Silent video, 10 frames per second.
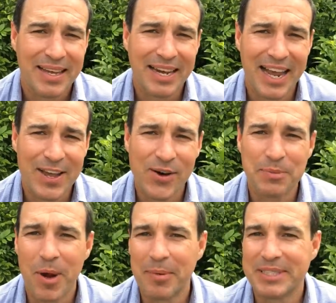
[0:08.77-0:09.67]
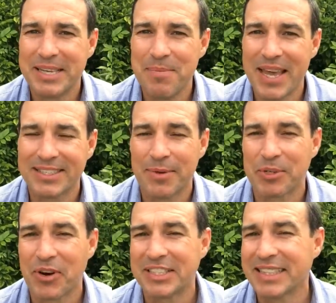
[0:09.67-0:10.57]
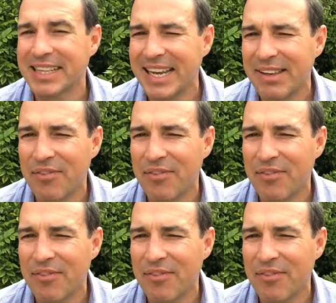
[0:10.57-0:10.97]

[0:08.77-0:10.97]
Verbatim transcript: G'day guys, my name is Tim Guest. I'm Australia's leading